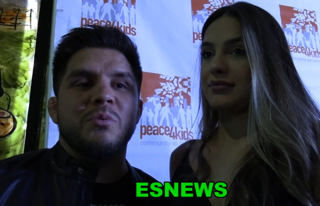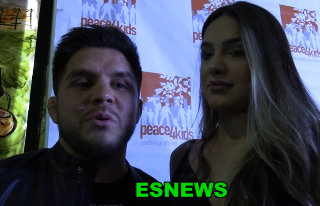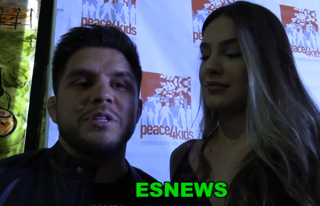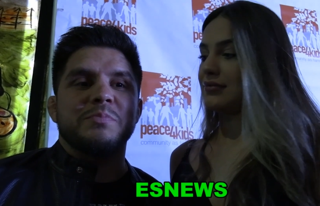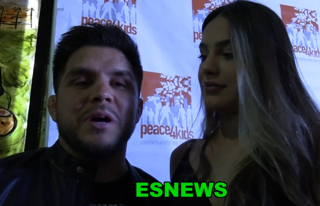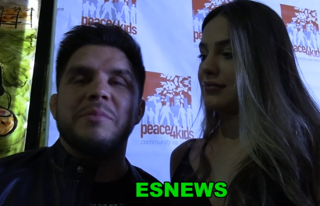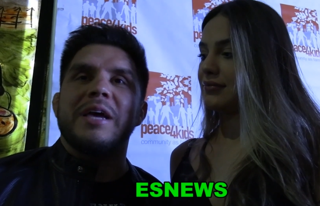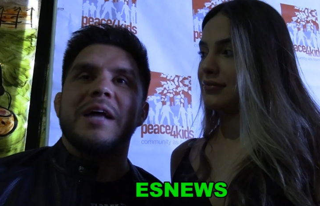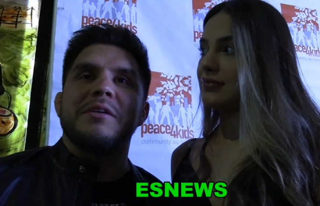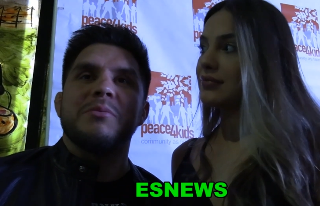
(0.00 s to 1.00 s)
Speaker 1: in the world is probably
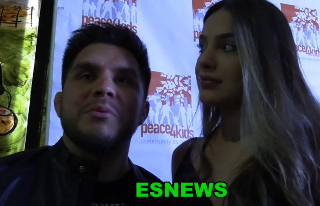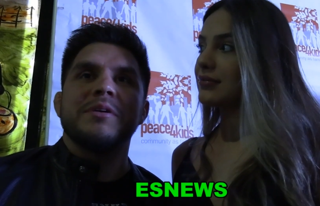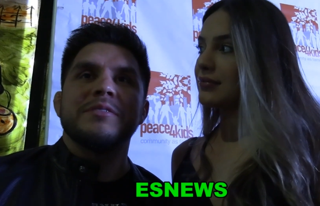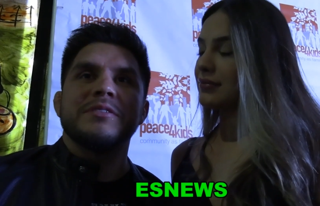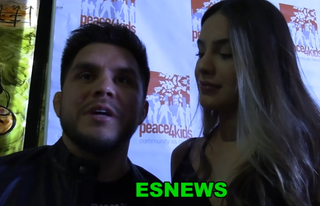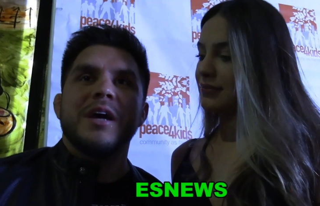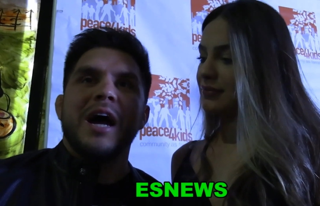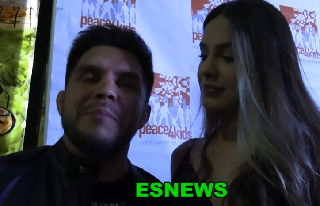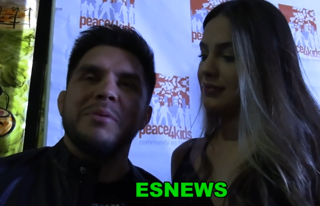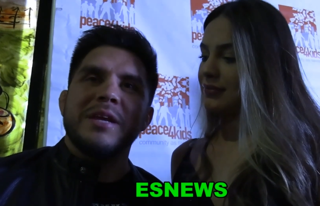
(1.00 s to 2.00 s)
Andy Ruiz.
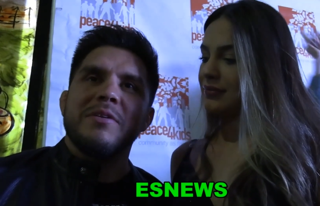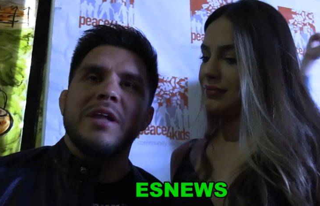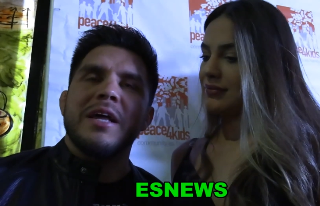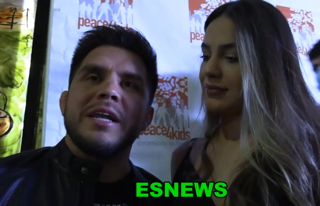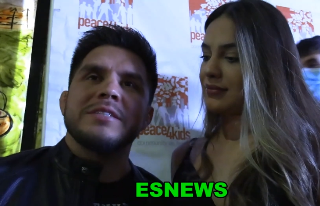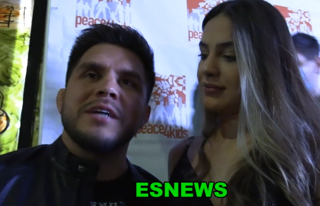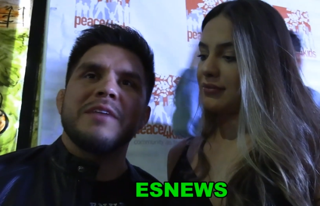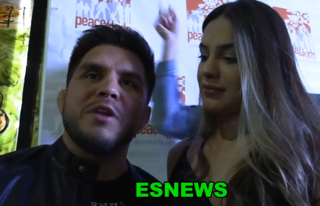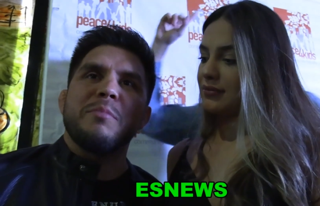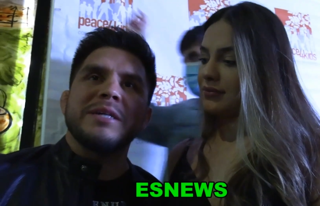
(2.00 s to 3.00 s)
I believe a lot. And it's not
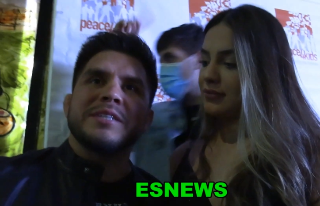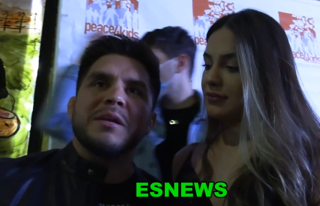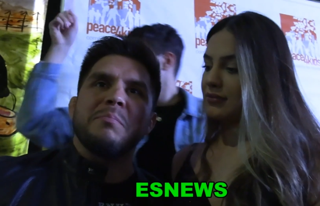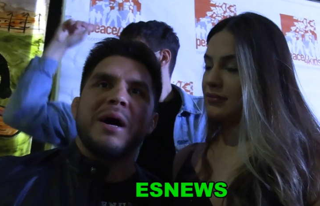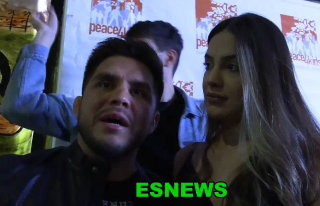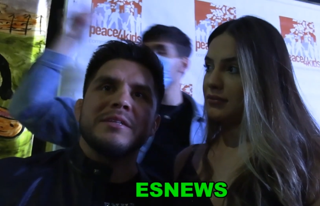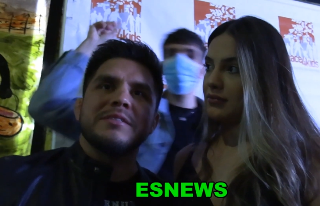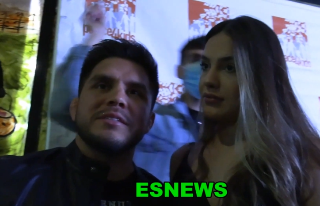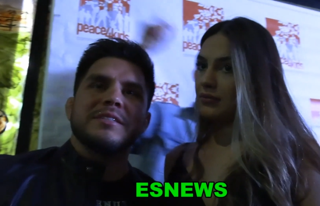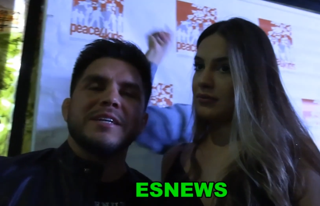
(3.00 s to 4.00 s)
even a Mexican bias
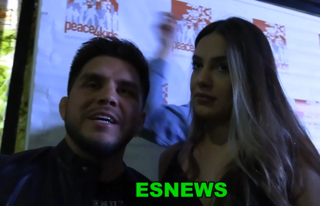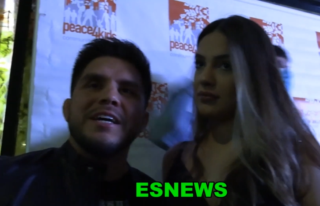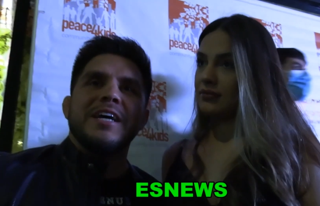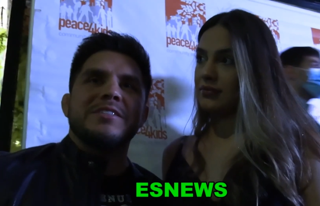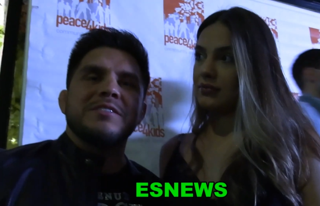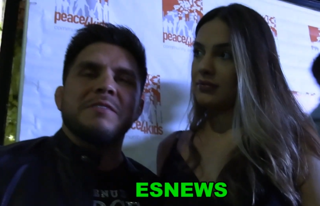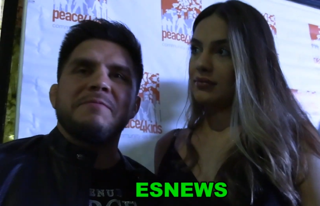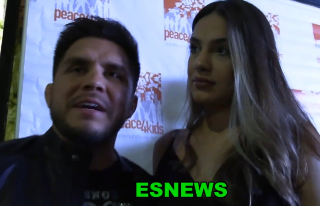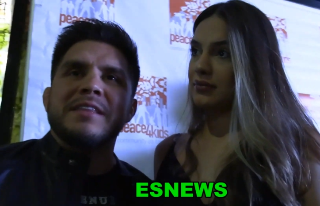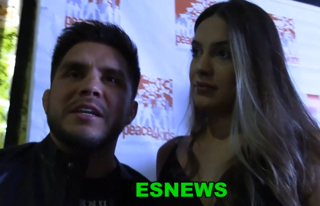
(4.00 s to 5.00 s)
thing. It's just the
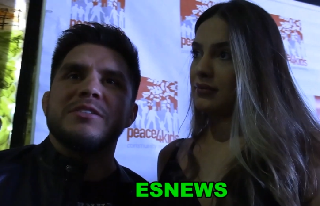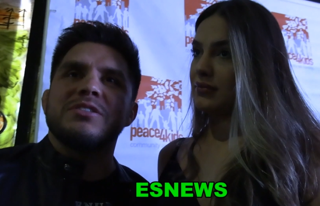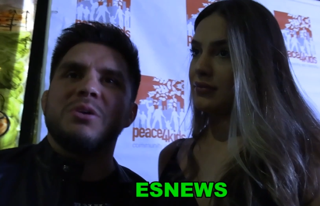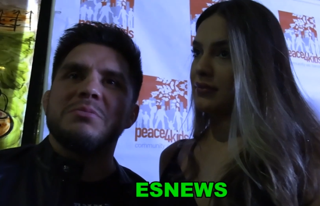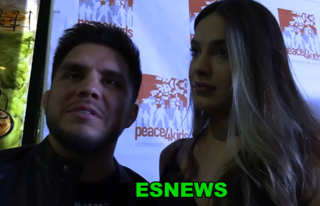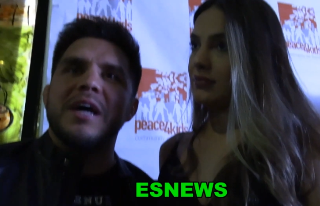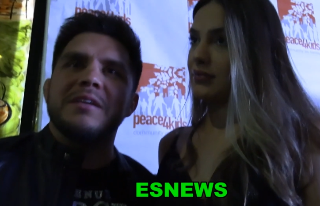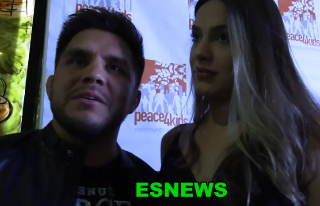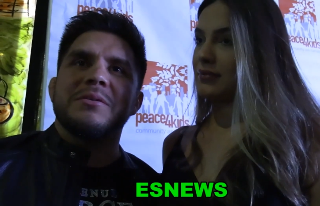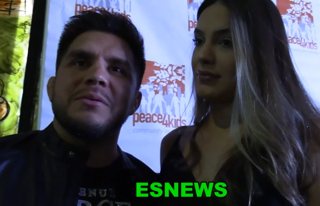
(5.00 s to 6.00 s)
fact that he's so
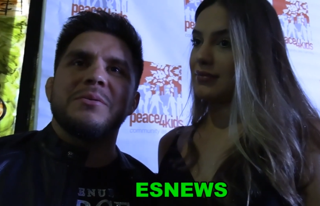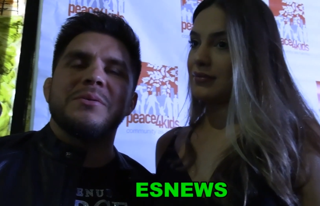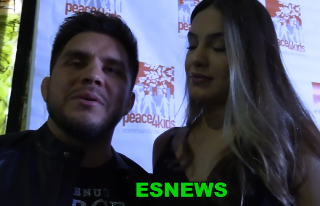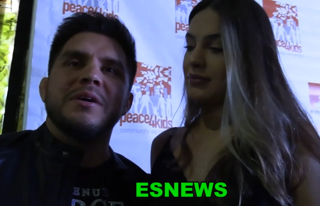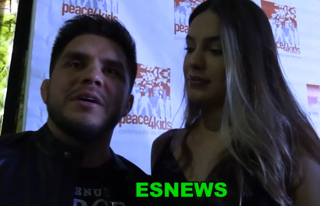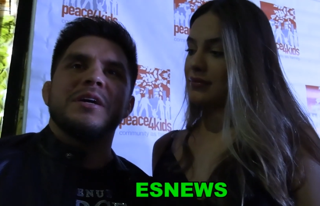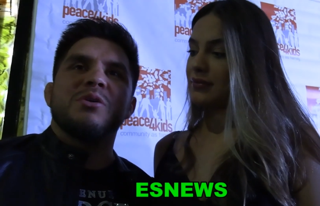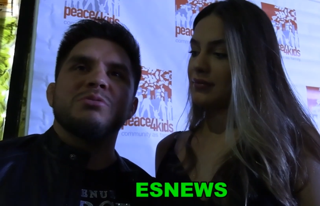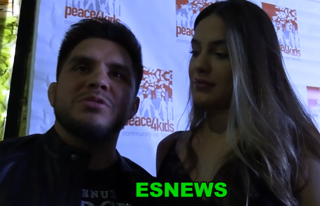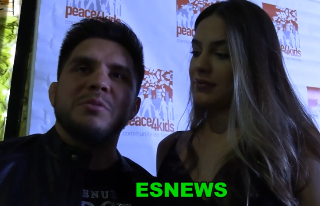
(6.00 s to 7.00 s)
technical. He
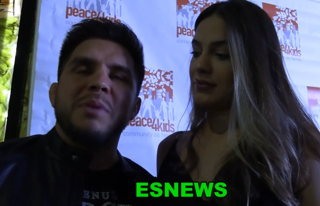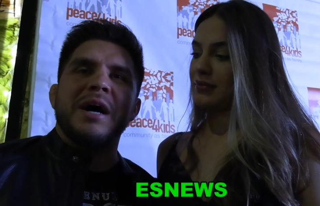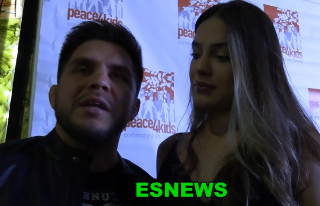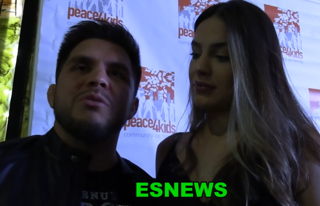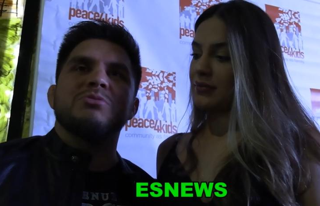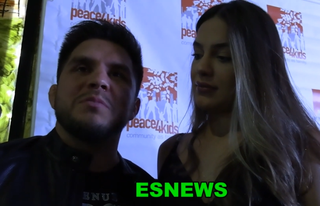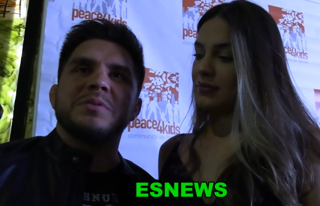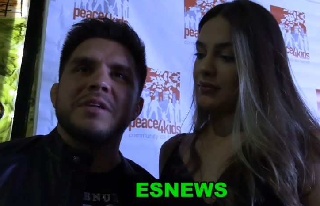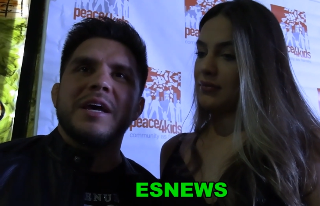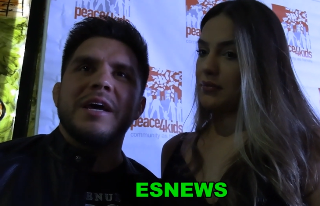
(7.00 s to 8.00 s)
goes to the body, goes up to
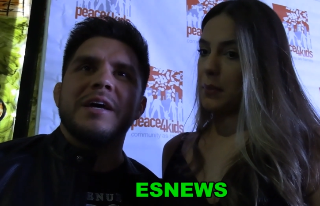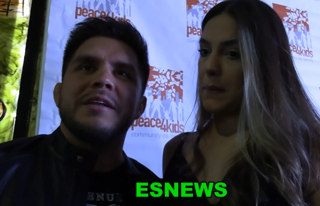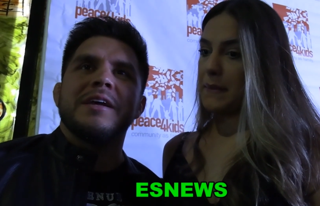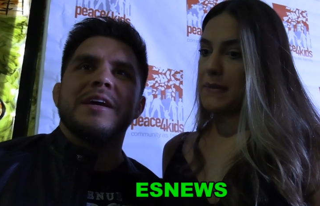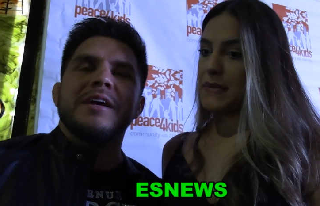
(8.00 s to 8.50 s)
the head.